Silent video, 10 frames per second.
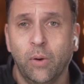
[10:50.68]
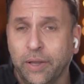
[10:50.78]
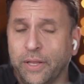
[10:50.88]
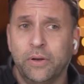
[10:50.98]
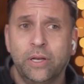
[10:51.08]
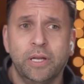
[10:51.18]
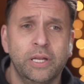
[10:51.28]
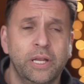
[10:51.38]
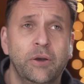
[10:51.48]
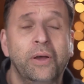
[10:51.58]
No.
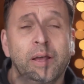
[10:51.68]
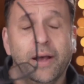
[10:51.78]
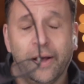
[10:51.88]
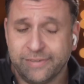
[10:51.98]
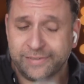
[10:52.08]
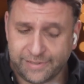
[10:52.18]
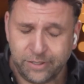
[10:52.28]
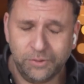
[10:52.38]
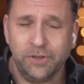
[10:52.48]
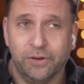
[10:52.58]
I
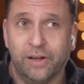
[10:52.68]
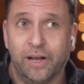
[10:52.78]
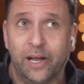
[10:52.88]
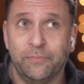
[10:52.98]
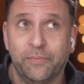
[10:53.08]
still, look,